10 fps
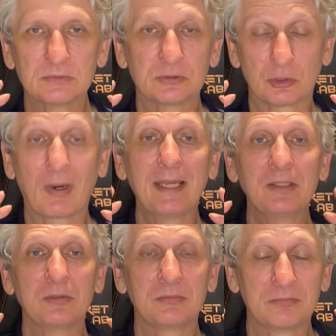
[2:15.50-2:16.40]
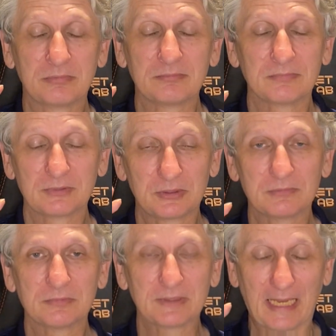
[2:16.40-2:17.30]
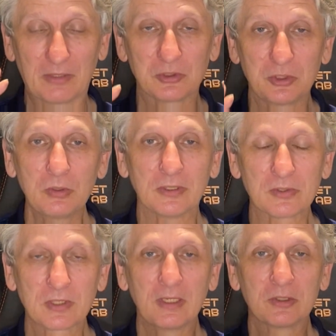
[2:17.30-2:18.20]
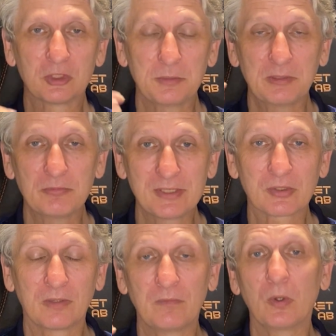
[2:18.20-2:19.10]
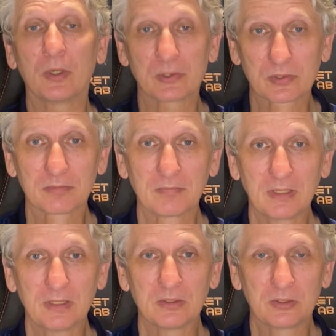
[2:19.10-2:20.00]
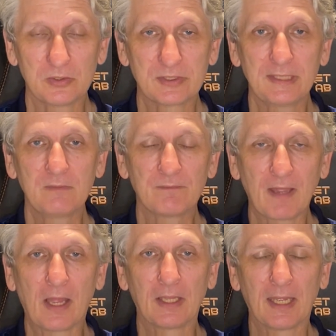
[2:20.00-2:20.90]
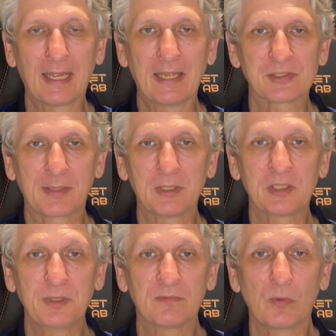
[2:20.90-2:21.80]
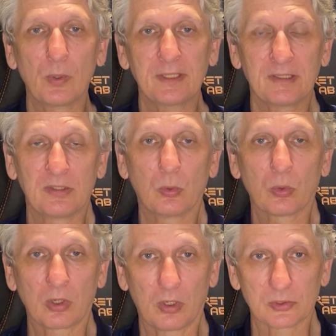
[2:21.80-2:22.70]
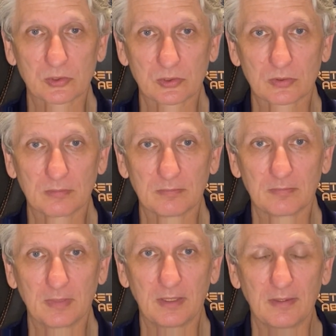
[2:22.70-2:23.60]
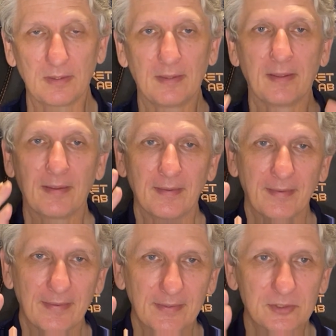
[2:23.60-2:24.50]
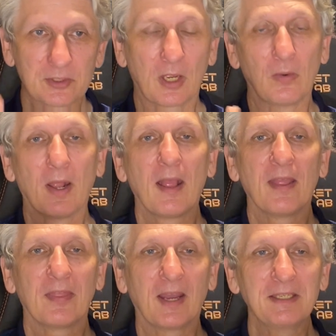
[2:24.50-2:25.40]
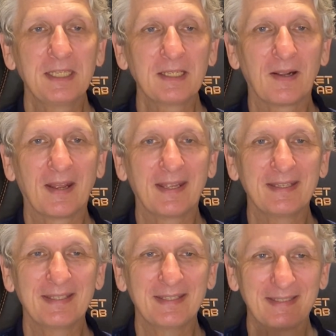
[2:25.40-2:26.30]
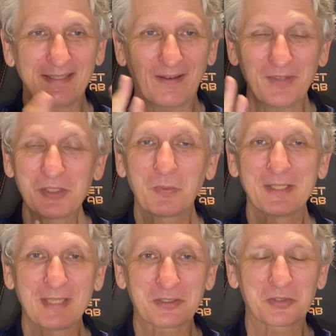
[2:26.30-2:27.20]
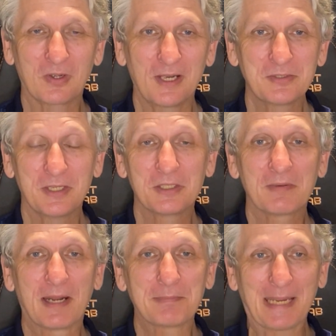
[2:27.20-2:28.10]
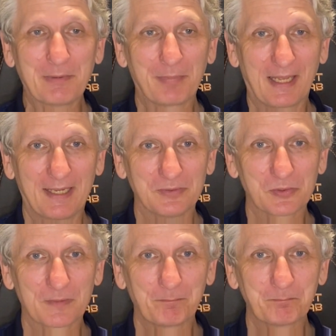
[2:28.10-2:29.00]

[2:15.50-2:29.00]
train our students to be risk averse, to see failure as something to be avoided at all costs. So, the idea this week's exercise is around paper planes.